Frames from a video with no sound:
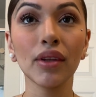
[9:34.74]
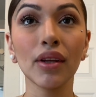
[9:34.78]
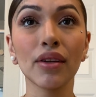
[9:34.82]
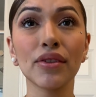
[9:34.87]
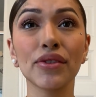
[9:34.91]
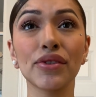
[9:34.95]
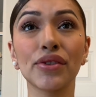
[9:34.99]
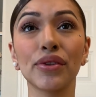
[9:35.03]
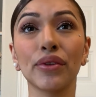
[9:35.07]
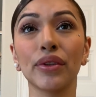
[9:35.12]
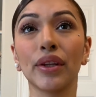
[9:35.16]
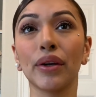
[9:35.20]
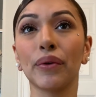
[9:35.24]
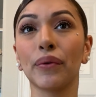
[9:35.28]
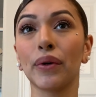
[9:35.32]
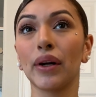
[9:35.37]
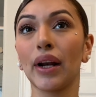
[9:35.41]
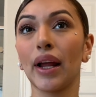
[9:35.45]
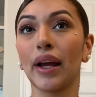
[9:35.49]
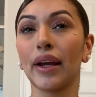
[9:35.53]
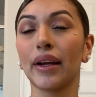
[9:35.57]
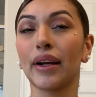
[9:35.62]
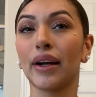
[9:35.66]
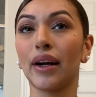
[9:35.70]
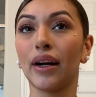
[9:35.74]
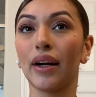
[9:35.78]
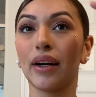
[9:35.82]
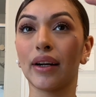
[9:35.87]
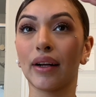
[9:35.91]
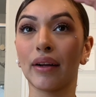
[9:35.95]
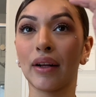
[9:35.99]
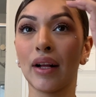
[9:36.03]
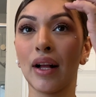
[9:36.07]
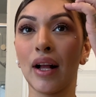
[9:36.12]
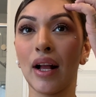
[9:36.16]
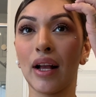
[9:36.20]
So they were like,
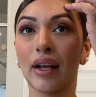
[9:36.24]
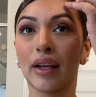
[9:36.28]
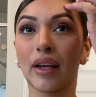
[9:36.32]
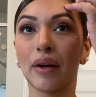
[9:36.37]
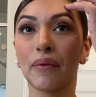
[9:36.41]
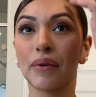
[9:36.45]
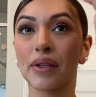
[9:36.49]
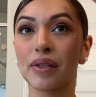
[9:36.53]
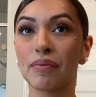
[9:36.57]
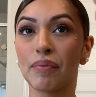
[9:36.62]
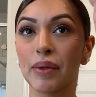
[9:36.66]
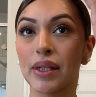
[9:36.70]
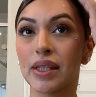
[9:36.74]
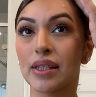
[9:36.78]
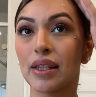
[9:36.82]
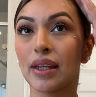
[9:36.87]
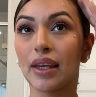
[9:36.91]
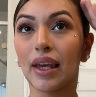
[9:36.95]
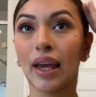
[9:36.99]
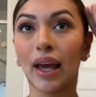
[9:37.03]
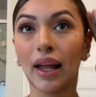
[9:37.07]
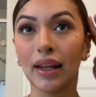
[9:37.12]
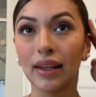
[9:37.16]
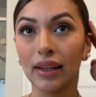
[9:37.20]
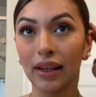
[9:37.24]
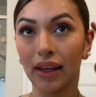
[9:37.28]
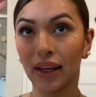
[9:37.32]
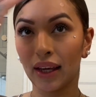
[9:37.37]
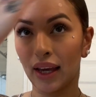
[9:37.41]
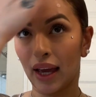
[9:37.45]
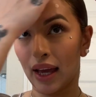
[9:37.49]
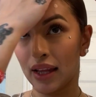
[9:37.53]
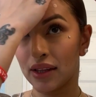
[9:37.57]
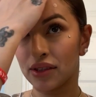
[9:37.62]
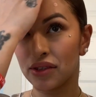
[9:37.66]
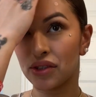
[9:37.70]
can we speak to
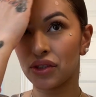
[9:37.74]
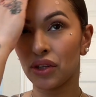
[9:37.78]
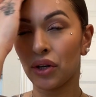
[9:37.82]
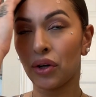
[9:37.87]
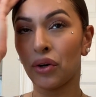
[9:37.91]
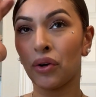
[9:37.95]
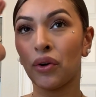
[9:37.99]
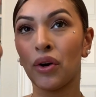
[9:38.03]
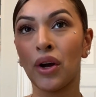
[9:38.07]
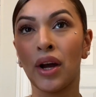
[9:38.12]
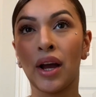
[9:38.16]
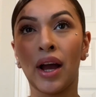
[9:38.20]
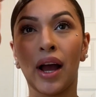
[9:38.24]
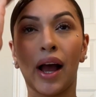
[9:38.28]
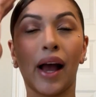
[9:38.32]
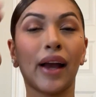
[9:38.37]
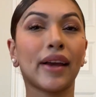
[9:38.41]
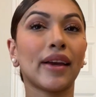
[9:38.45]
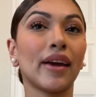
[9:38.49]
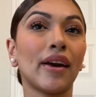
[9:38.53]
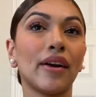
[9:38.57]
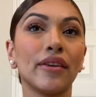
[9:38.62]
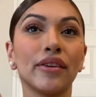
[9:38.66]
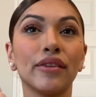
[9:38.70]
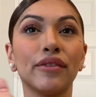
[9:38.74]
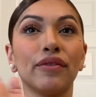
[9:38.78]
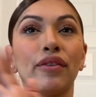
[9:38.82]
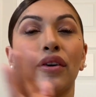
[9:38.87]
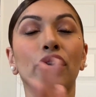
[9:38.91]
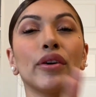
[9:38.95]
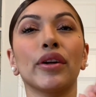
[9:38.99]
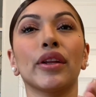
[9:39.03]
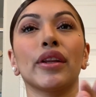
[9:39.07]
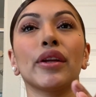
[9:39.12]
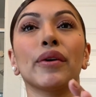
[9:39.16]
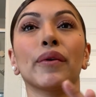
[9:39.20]
Kelly? And so I get on the
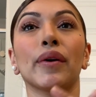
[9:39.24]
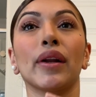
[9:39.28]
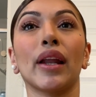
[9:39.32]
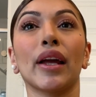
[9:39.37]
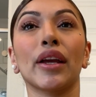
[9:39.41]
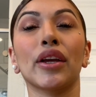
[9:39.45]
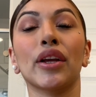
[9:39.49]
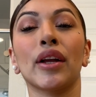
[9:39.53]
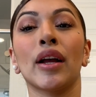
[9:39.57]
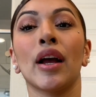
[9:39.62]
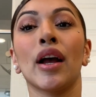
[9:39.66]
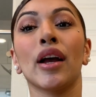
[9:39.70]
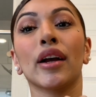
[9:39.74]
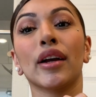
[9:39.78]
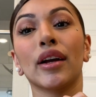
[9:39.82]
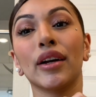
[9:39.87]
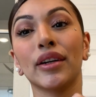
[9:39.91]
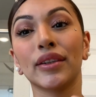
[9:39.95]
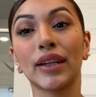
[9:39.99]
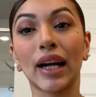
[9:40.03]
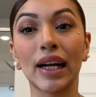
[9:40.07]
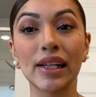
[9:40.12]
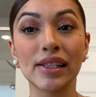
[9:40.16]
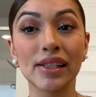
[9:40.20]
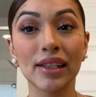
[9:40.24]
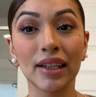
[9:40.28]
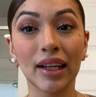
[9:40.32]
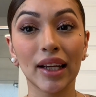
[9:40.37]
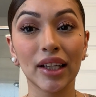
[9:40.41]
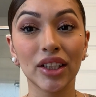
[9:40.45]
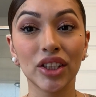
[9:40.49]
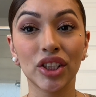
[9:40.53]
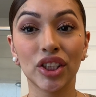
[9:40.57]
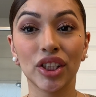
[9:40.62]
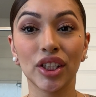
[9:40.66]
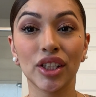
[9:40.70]
phone, and they were like,
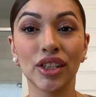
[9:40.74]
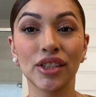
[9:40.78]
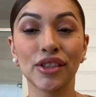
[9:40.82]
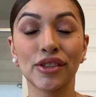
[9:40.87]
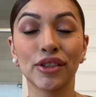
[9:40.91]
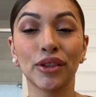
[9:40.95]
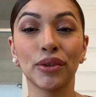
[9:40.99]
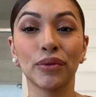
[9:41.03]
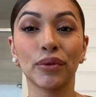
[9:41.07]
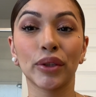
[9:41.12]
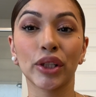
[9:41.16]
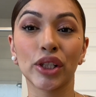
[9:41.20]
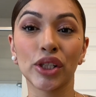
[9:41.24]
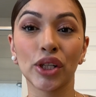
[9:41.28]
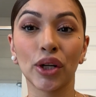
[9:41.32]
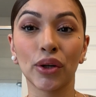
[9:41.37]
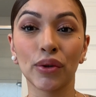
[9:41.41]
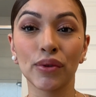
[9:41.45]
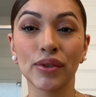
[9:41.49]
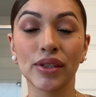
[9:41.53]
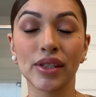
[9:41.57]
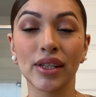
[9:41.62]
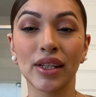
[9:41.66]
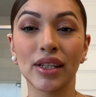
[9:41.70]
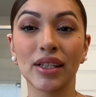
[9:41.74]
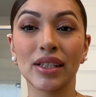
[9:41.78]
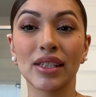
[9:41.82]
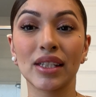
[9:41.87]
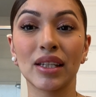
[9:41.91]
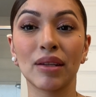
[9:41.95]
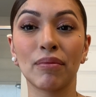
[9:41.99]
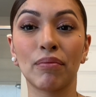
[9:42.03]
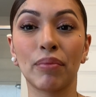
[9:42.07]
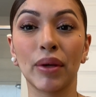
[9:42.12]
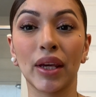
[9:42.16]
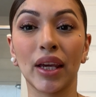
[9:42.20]
congratulations, you were chosen
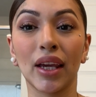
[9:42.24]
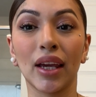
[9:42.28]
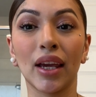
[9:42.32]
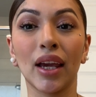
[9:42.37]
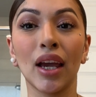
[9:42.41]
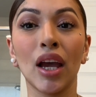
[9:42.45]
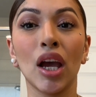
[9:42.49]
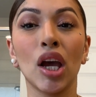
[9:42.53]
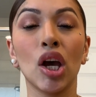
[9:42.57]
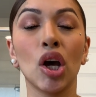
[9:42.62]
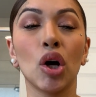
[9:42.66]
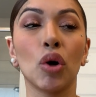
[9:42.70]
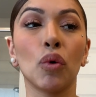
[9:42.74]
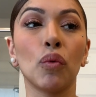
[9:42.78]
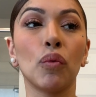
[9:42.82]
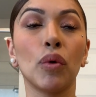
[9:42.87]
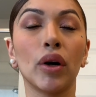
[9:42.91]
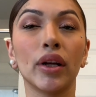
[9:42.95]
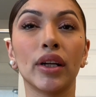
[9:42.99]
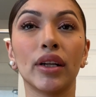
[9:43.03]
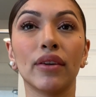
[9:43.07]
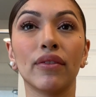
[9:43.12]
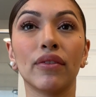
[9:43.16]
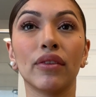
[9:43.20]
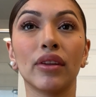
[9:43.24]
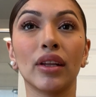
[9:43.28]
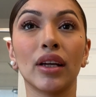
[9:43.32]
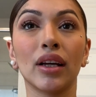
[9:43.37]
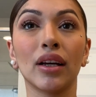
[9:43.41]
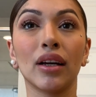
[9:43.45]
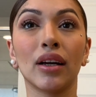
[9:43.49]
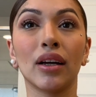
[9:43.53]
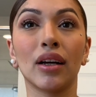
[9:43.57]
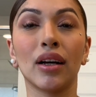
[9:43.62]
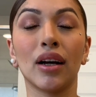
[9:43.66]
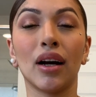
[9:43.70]
to be one of
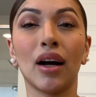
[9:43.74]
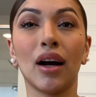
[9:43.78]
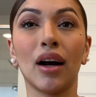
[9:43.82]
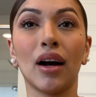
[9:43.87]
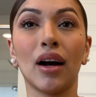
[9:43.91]
the